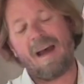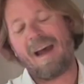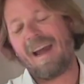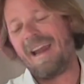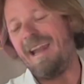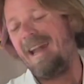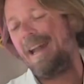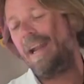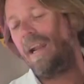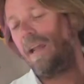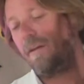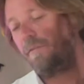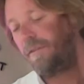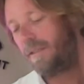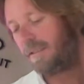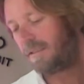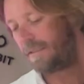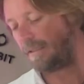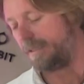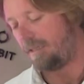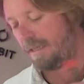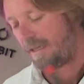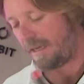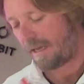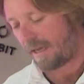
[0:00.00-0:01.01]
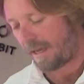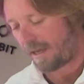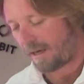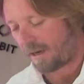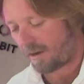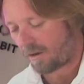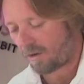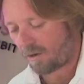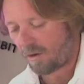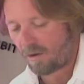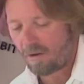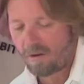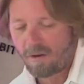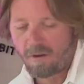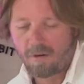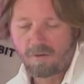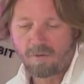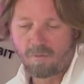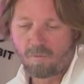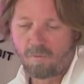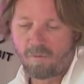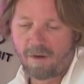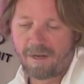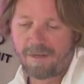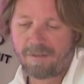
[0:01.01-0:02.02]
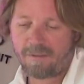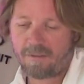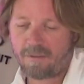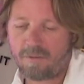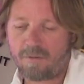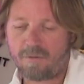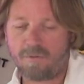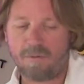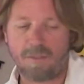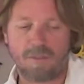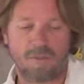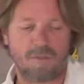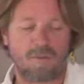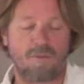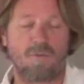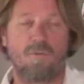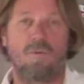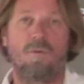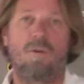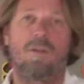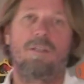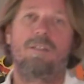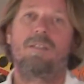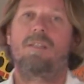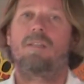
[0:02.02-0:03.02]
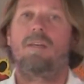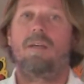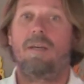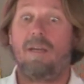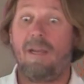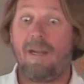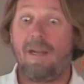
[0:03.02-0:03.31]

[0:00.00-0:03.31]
I love it, and I can't wait to install it